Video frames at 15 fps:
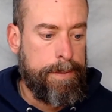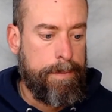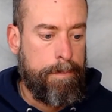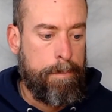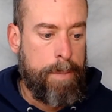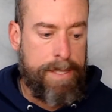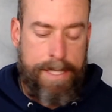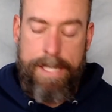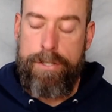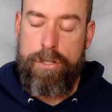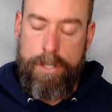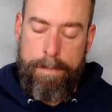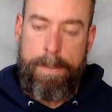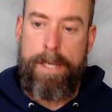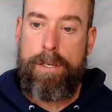But this
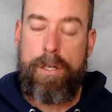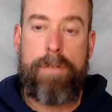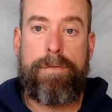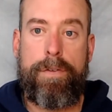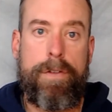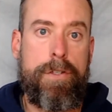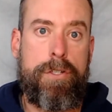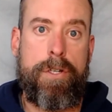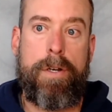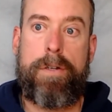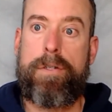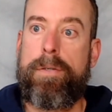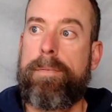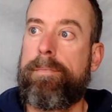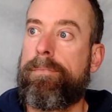could be good for the
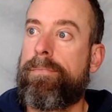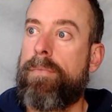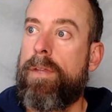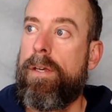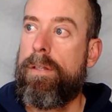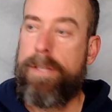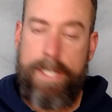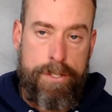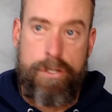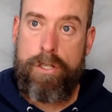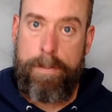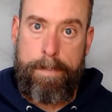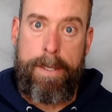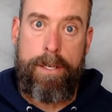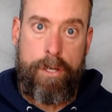church. This
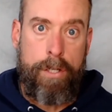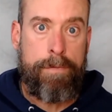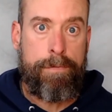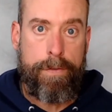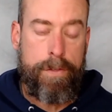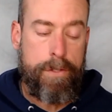could be good for the